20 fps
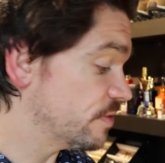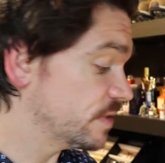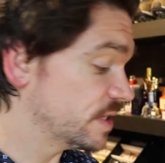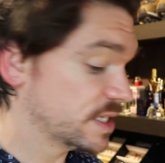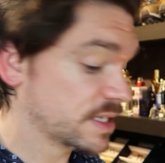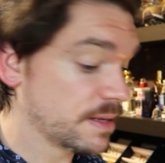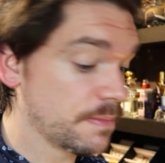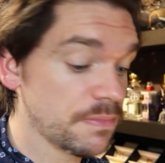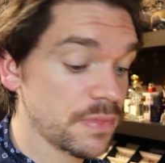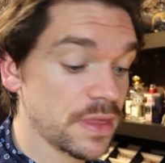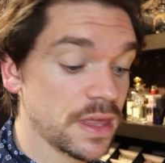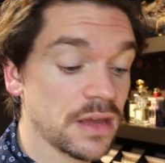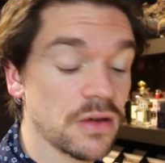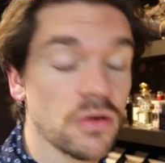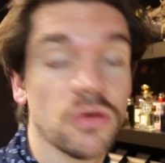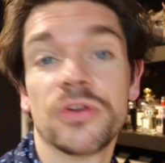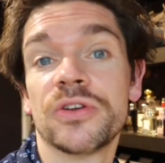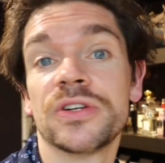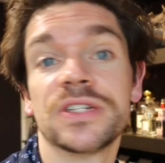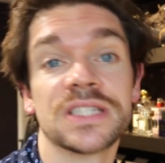out to something
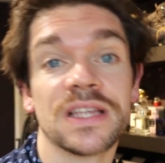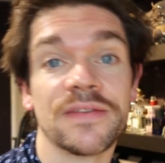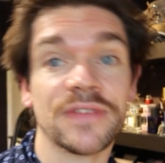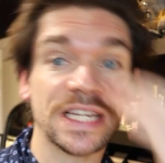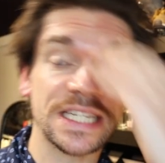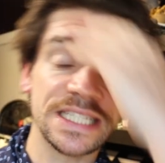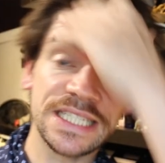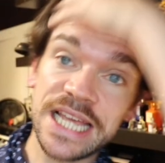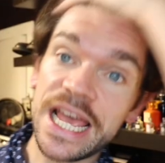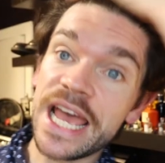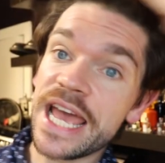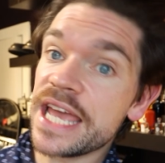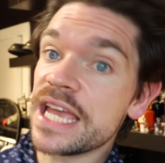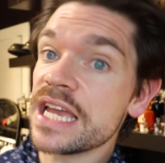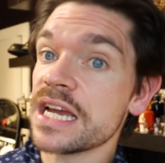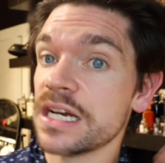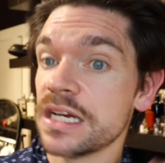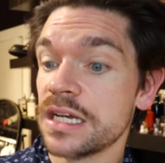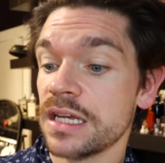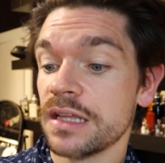or you're just having a
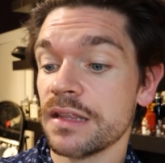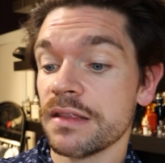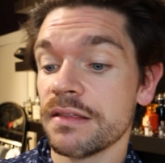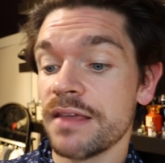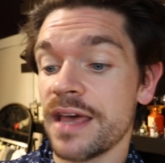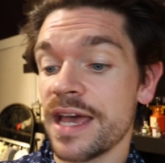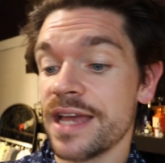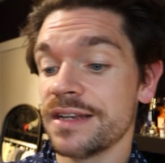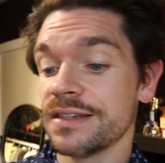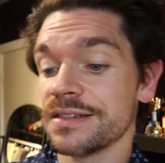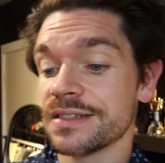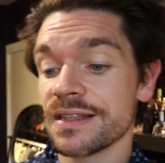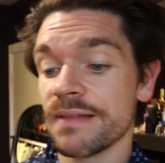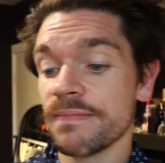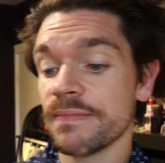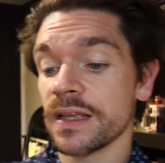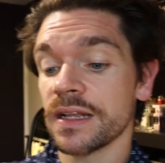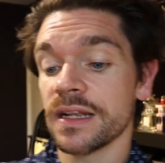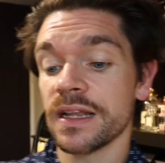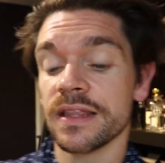day, then
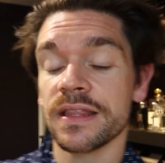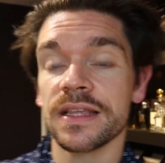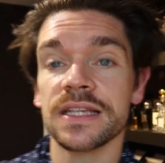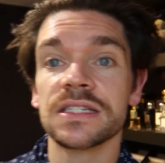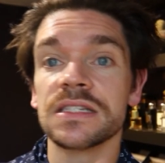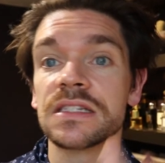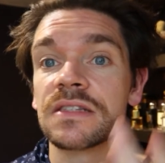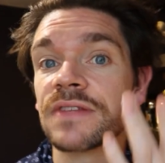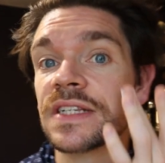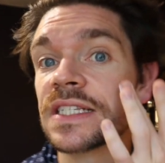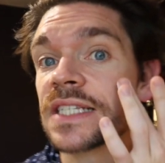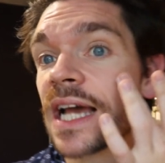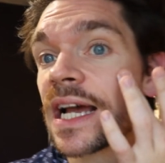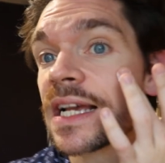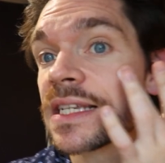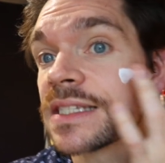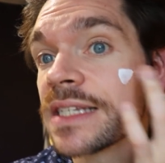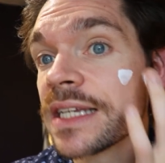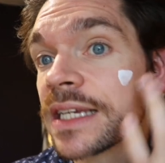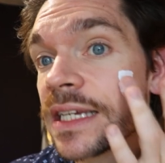something like this is
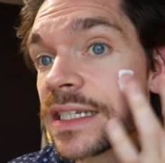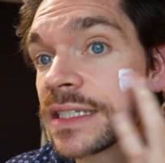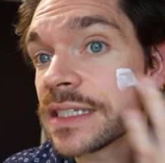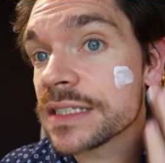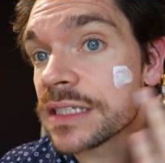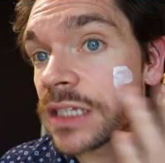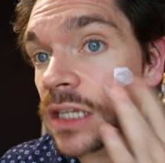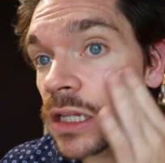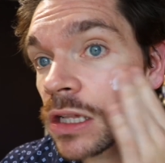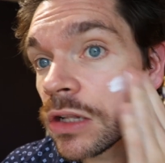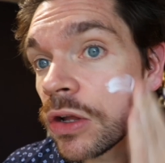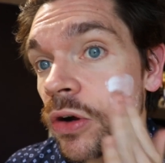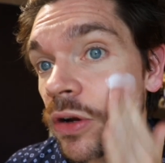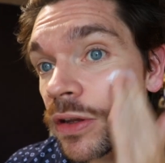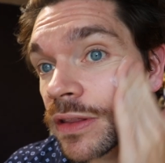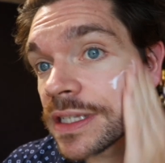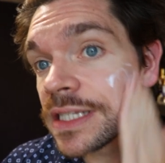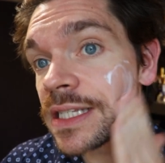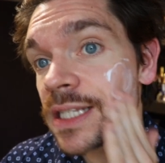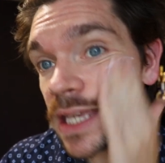fantastic. It doesn't
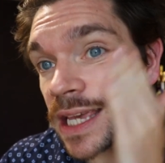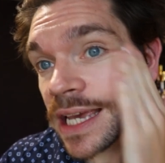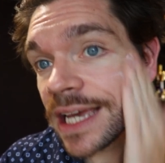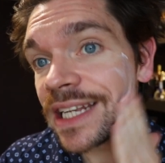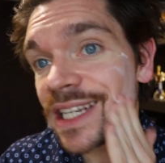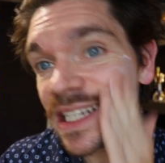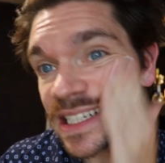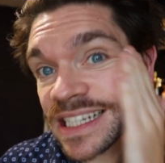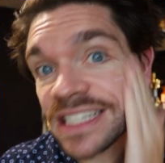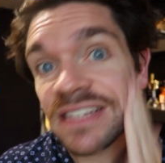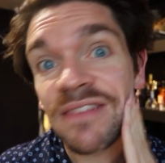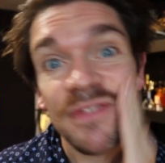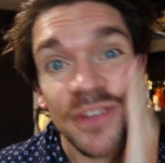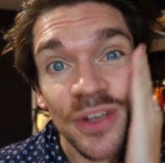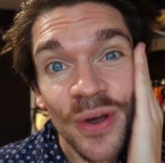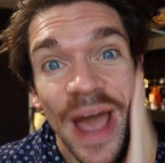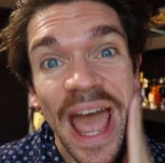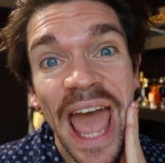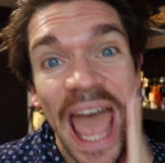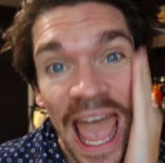clog the skin, it doesn't
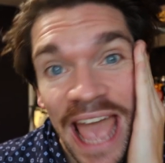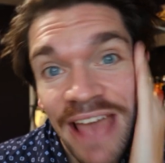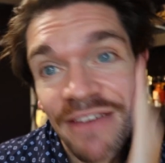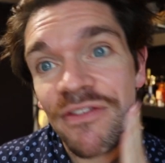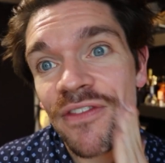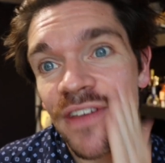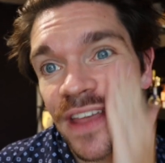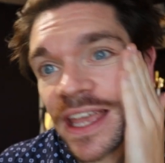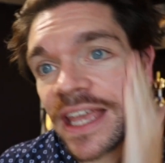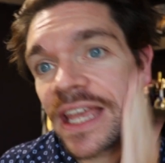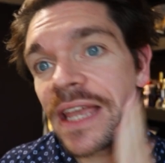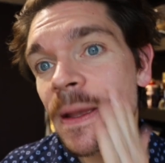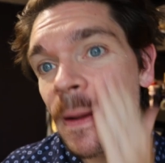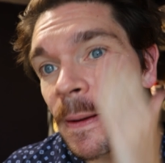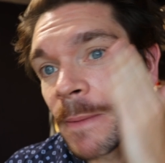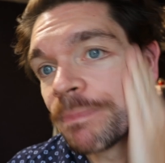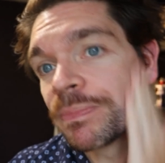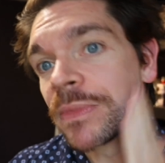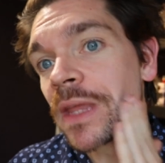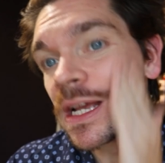feel heavy.
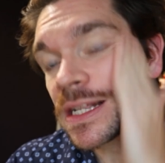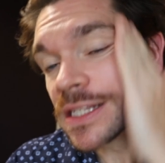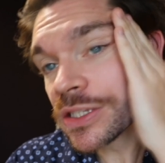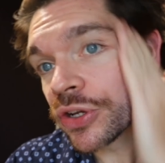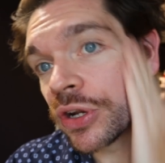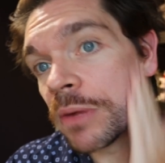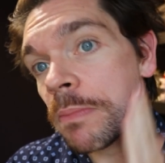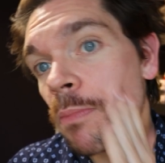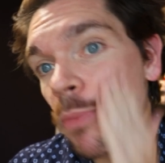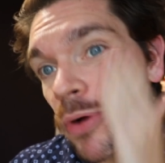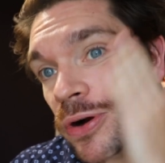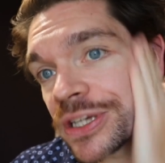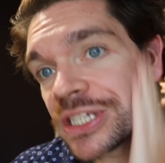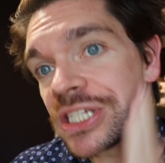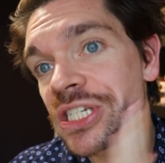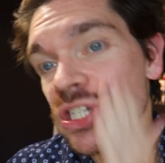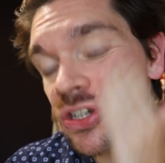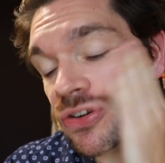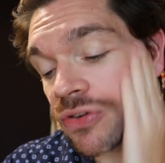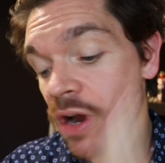It's gonna
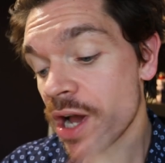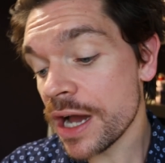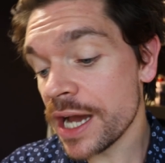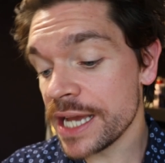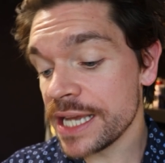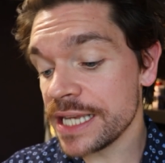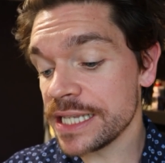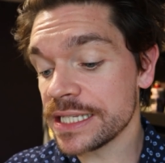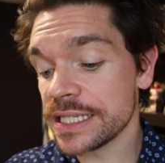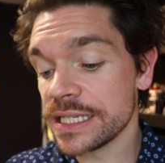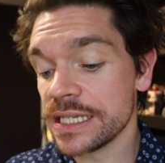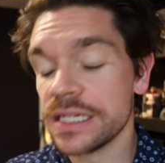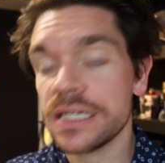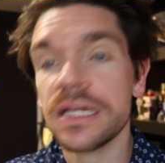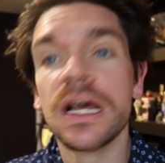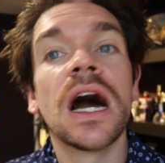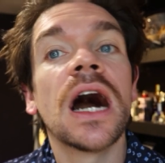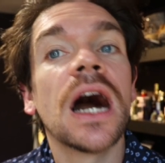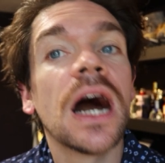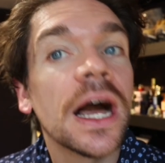moisturize,
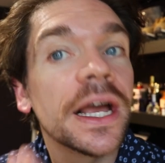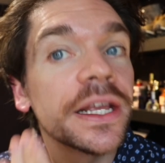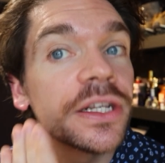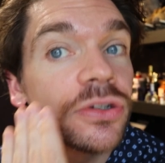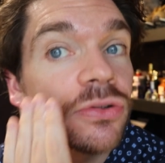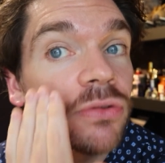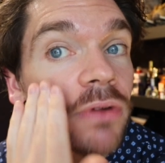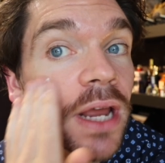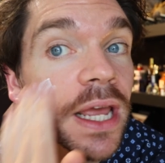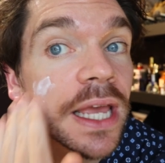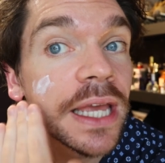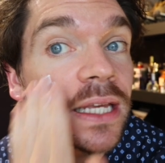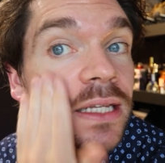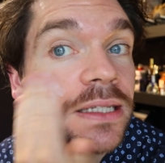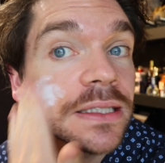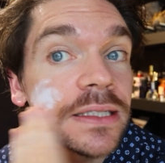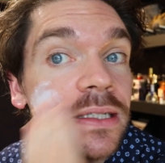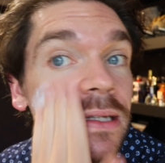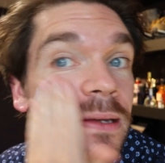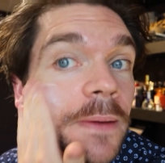
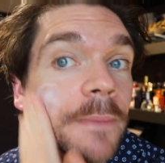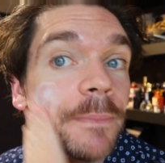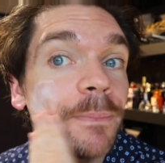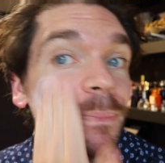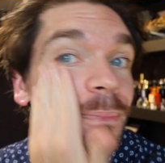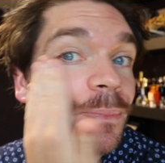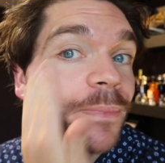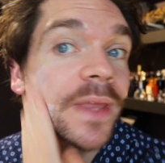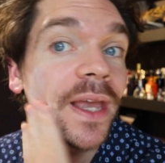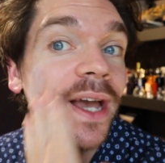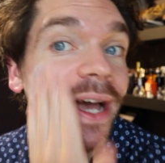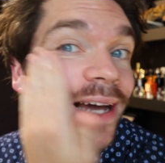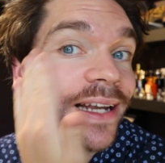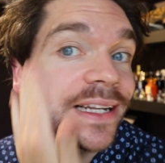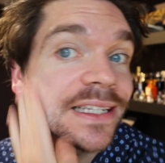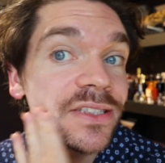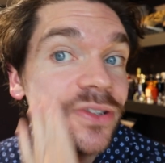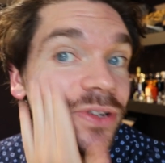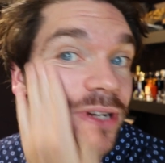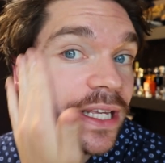hydrate,
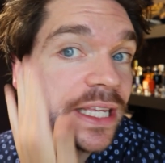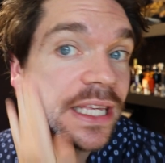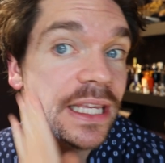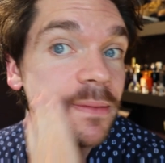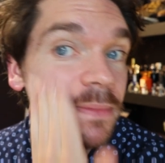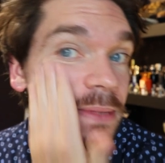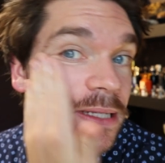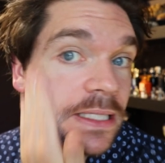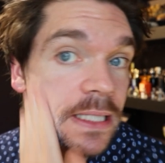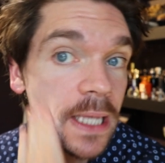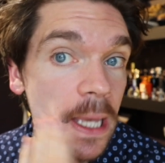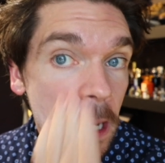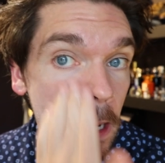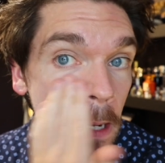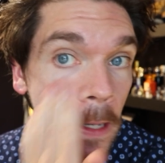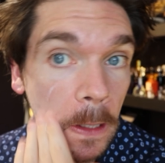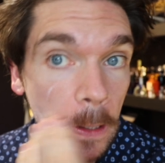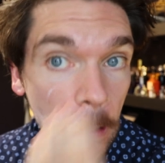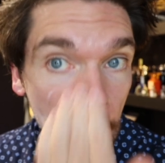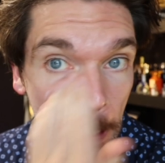and it's gonna keep the
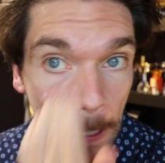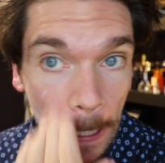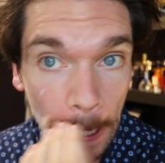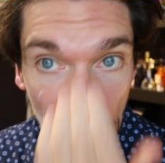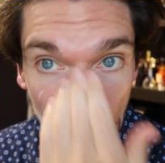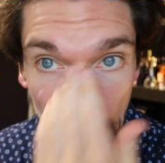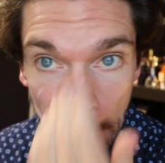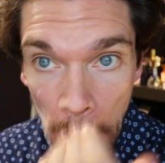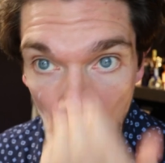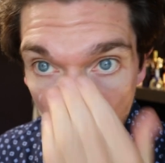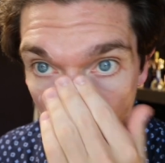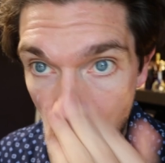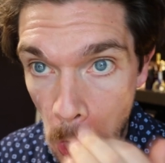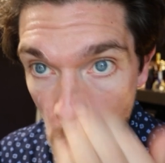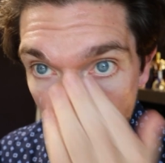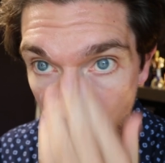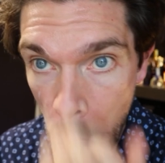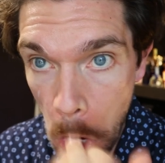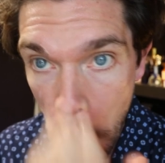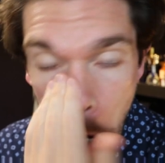skin looking
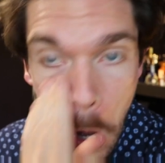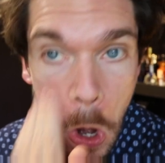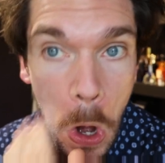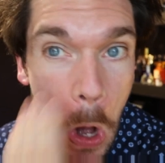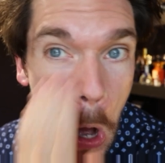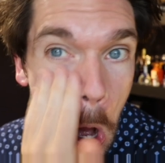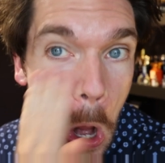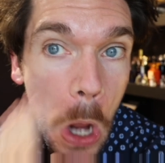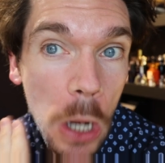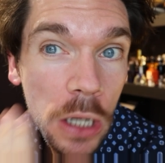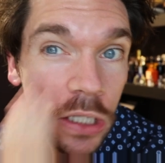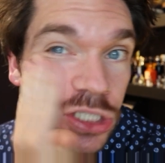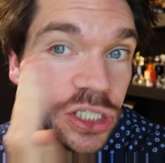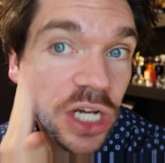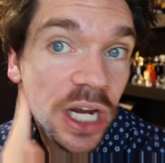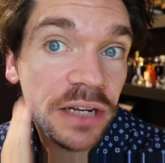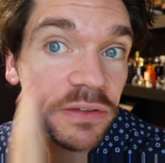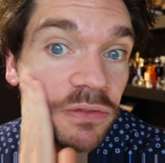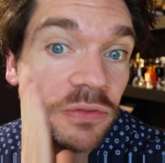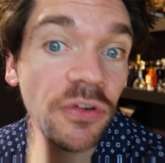
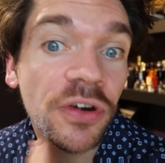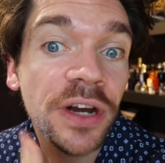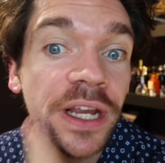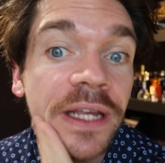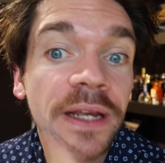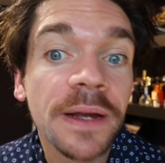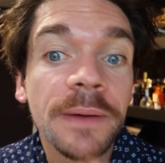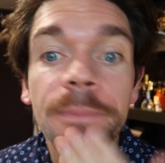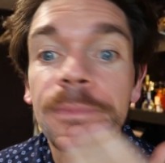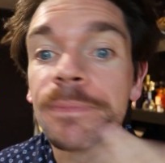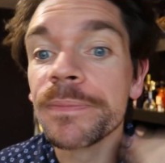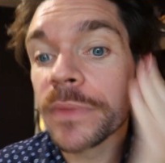shine free.